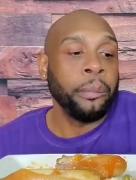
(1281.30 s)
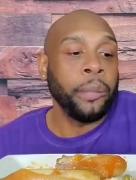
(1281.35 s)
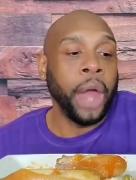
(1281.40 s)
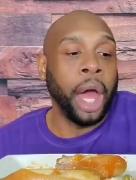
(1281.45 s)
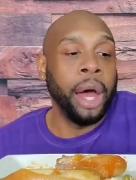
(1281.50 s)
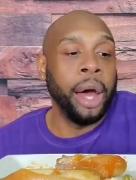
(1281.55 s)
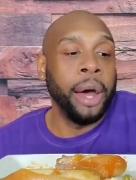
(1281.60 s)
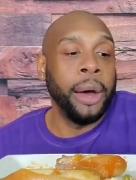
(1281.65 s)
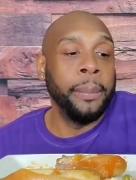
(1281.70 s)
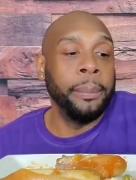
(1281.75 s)

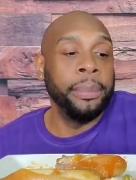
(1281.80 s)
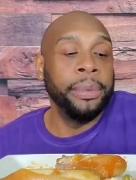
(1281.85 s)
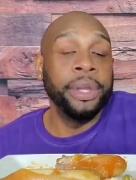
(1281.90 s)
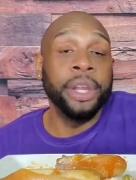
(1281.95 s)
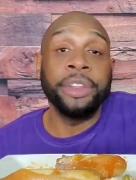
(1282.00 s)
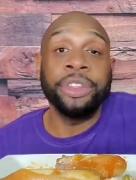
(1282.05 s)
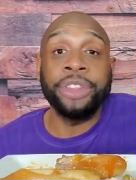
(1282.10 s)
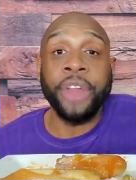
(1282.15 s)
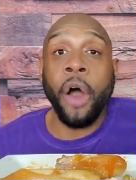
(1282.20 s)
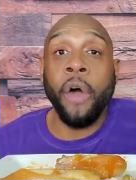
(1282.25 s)

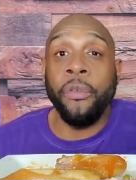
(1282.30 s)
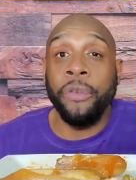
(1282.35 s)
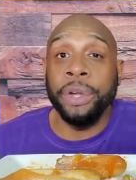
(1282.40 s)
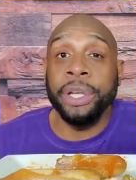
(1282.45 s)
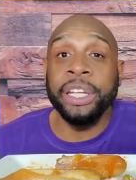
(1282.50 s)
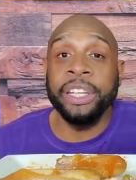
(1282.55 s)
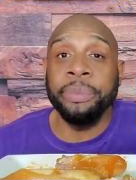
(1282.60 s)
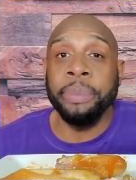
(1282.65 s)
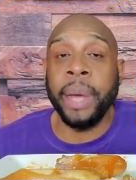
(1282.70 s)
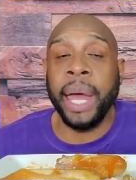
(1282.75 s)
the
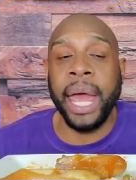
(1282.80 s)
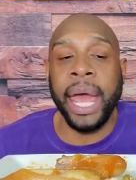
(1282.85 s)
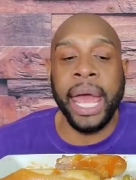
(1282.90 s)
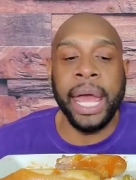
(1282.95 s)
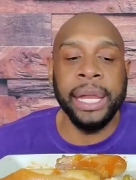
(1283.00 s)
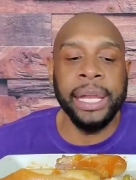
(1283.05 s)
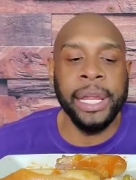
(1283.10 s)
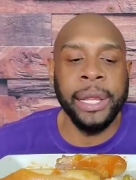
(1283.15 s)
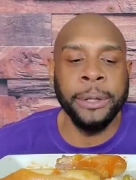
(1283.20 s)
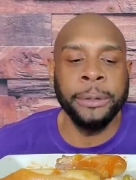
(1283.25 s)
thoughtfulness
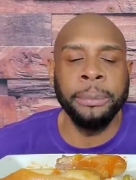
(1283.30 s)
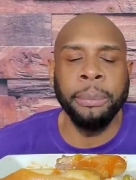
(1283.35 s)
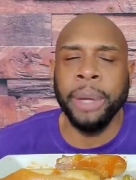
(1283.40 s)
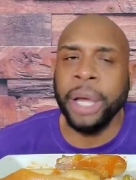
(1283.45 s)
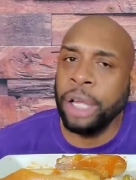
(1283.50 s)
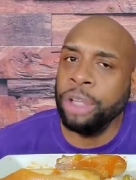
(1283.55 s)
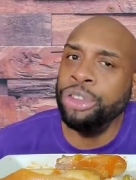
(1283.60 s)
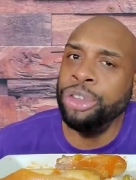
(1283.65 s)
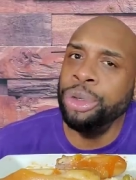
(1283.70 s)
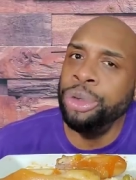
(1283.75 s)
behind it,
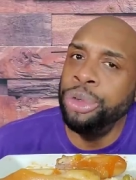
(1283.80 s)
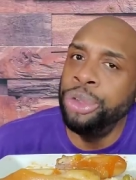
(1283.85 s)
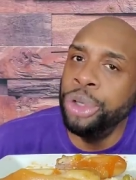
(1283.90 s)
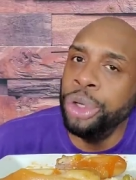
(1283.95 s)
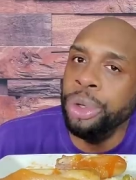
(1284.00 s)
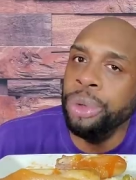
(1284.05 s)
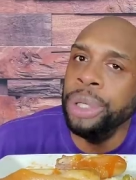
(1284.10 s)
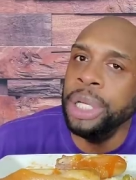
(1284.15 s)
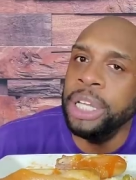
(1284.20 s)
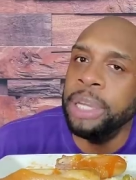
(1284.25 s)
because you
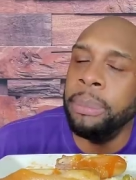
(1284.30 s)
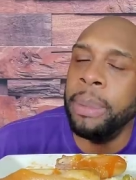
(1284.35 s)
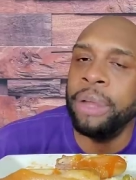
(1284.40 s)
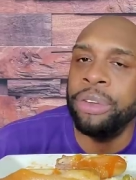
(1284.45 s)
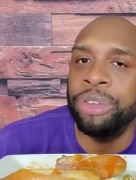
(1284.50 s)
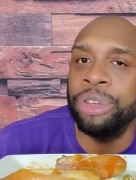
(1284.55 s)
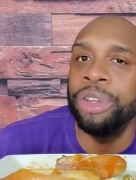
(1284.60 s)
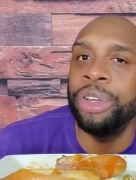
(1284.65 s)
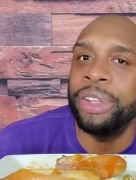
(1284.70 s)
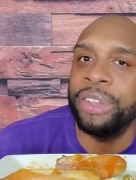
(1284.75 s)
do need to
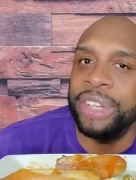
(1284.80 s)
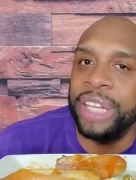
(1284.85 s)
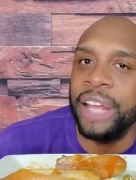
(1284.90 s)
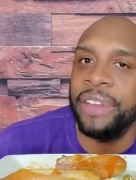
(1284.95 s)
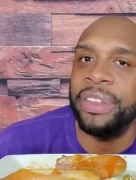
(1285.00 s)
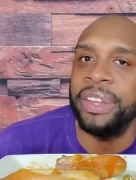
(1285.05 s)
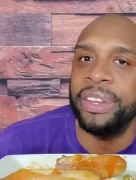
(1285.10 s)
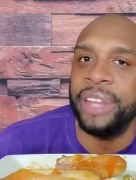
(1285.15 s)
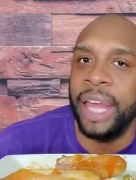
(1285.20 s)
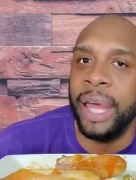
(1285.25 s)
make sure
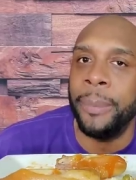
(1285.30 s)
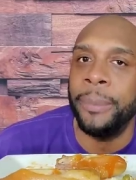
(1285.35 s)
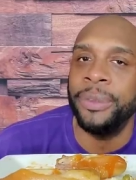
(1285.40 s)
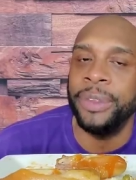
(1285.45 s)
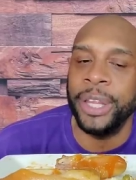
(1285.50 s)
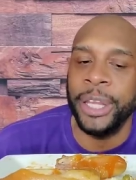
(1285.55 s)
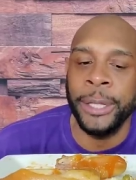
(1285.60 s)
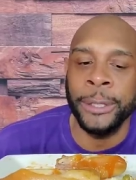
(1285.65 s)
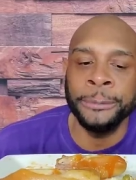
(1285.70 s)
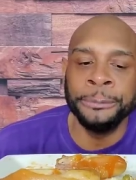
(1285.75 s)
yourself is
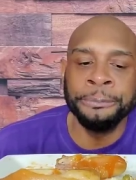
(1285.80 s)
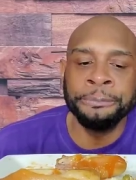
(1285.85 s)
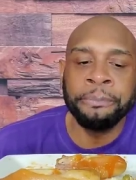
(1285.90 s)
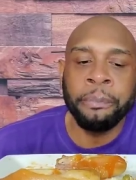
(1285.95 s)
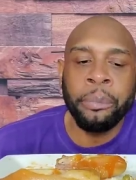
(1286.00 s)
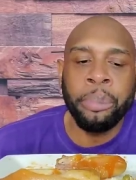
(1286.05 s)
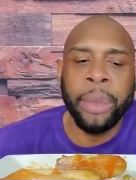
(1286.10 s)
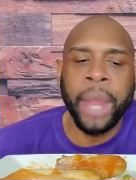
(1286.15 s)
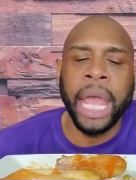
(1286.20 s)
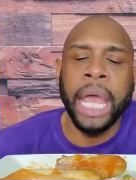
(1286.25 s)
healthy
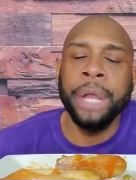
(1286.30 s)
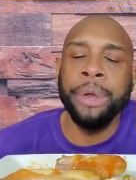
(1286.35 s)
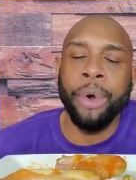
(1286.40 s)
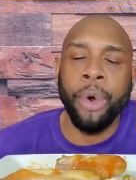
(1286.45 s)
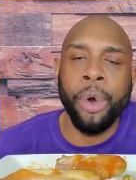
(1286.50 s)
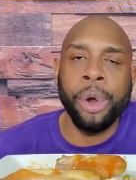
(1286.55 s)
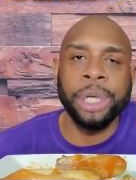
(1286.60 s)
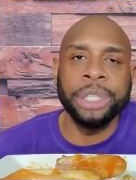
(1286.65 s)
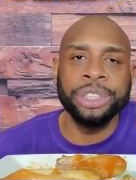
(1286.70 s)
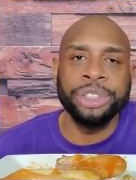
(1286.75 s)
in
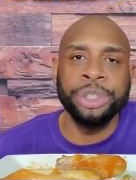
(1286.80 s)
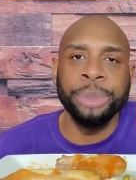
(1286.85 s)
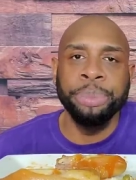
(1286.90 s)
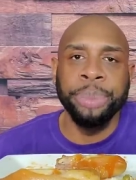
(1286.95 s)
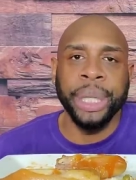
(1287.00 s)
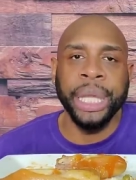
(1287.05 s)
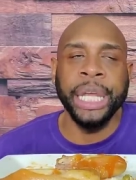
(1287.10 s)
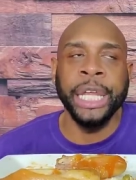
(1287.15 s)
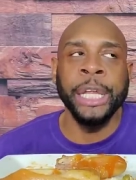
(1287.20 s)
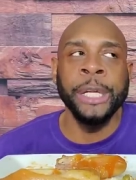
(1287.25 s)
order to
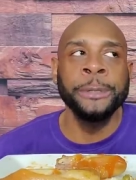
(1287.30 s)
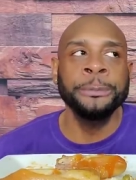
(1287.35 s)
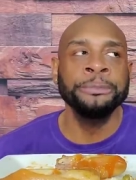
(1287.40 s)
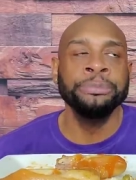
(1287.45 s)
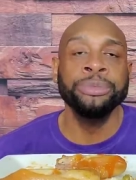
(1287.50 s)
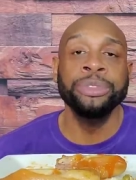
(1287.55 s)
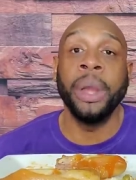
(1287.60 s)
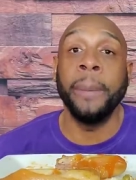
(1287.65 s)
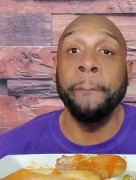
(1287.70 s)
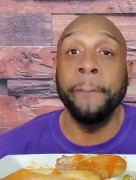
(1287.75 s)
be
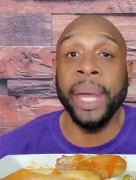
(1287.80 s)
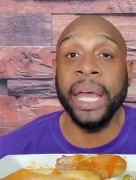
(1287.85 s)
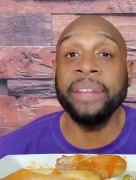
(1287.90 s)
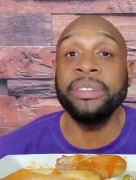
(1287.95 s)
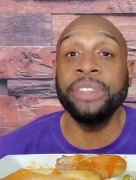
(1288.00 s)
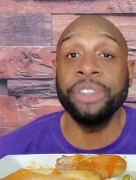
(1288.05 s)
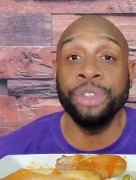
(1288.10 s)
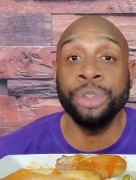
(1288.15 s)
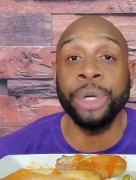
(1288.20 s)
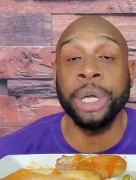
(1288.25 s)
the
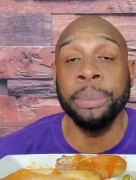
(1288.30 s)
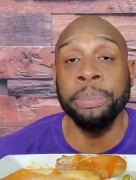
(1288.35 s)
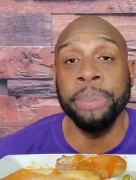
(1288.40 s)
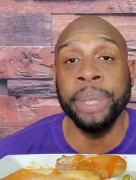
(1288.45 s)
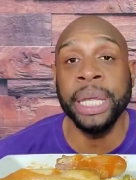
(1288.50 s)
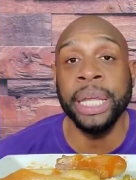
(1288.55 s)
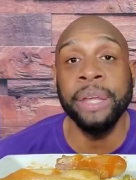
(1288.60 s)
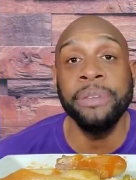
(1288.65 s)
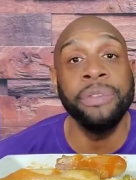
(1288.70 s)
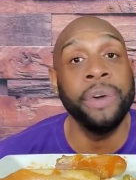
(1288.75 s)
best that you can
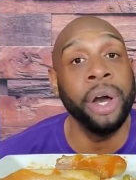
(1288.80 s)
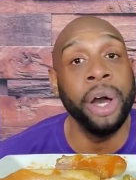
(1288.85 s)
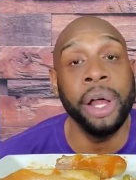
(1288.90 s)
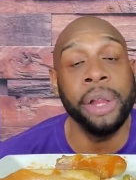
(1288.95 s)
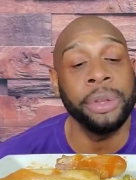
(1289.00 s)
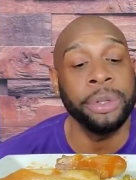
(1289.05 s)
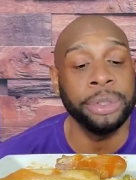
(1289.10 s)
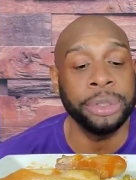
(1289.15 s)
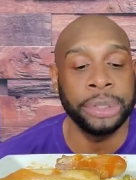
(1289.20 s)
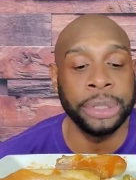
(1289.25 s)
be for
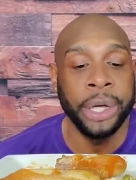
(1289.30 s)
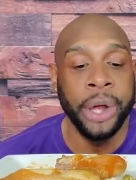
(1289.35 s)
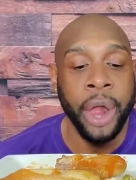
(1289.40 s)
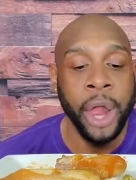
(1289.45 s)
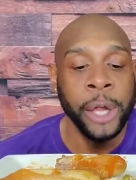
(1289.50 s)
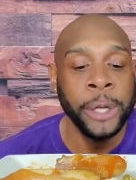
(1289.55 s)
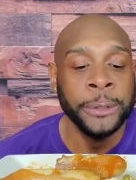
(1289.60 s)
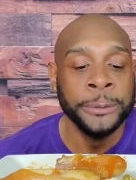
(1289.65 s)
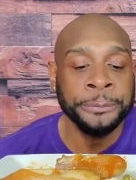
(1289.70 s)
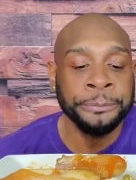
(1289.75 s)
others,
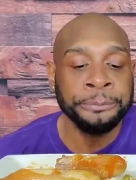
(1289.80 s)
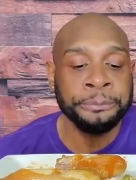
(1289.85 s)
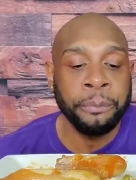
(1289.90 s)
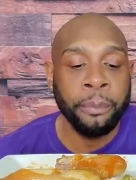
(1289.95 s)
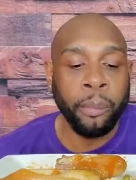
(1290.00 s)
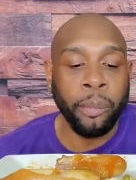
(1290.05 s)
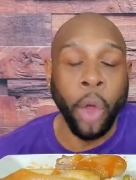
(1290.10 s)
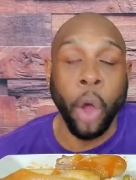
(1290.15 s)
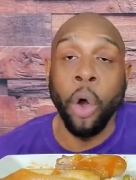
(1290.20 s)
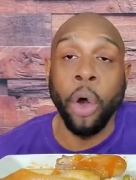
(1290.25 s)

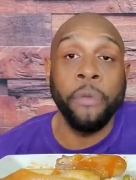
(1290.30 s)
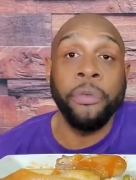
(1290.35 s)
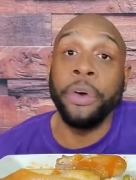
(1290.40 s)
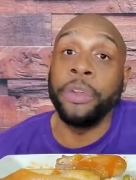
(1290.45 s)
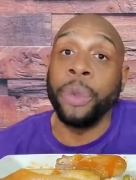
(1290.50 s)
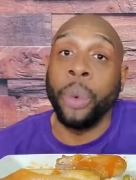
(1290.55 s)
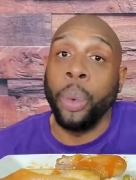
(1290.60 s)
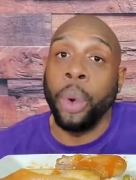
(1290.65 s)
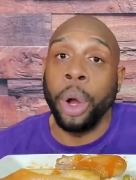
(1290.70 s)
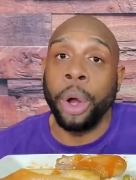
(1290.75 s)
or
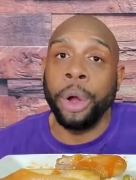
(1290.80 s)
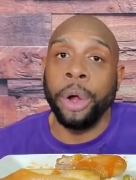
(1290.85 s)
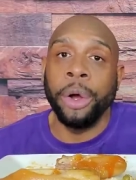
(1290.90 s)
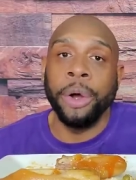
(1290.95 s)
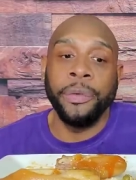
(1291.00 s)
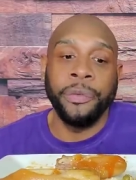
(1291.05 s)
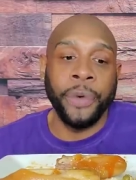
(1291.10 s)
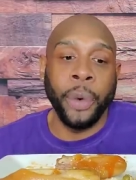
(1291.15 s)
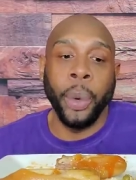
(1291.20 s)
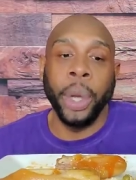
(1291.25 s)
for the
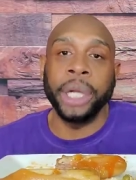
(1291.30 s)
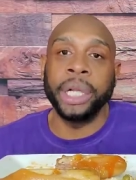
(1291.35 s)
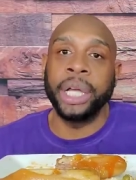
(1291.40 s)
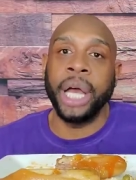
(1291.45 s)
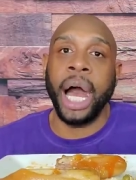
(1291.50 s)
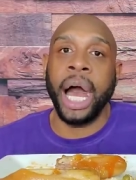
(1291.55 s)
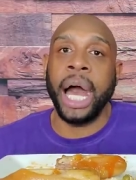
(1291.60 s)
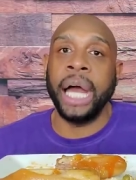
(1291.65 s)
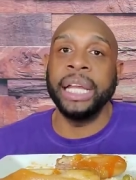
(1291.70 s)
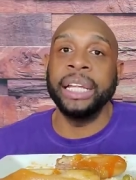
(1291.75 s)
world, for what
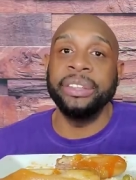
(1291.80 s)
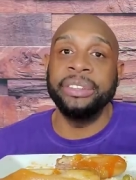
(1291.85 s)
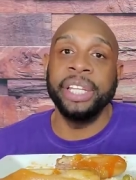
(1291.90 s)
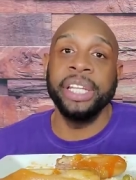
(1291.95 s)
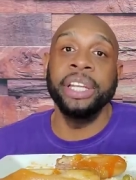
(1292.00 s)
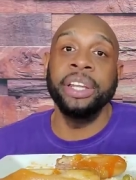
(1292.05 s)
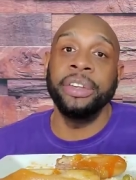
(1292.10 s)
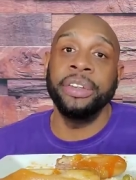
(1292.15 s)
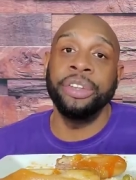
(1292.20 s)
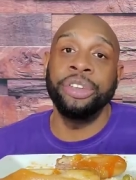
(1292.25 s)
God
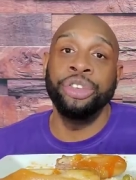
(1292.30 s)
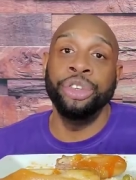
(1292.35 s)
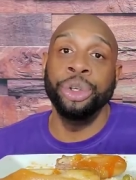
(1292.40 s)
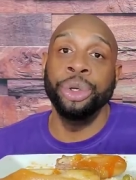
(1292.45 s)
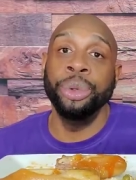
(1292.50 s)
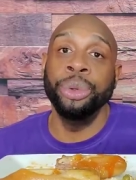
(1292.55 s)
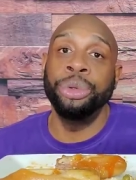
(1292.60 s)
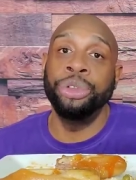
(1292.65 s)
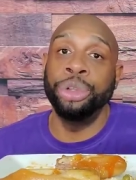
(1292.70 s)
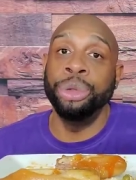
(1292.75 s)
intended
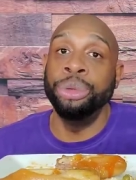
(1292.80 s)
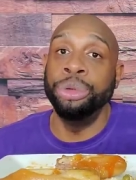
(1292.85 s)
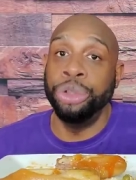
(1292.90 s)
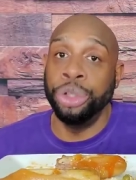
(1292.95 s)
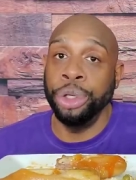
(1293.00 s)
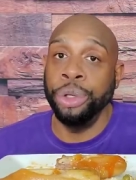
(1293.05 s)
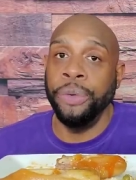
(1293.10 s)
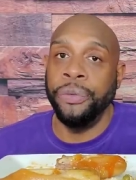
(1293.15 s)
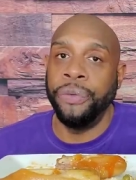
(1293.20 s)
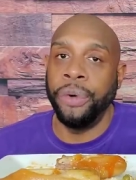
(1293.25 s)
you to
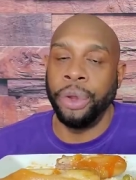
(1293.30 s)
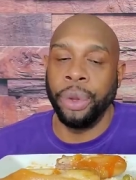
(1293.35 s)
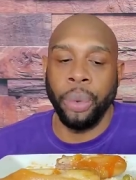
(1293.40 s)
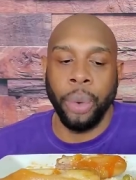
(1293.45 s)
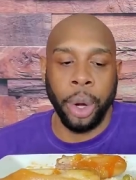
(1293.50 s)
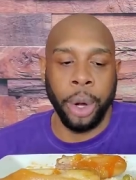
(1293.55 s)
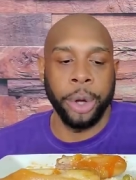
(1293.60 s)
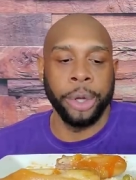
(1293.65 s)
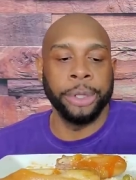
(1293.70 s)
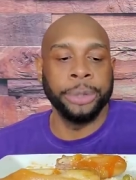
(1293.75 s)
do for the
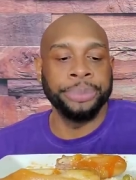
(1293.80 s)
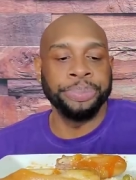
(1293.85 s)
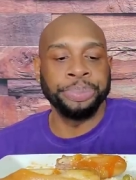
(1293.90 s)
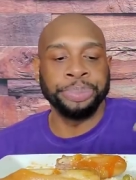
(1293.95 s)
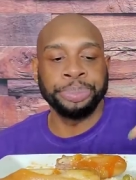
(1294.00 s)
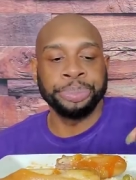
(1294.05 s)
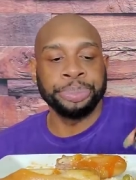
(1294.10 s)
world.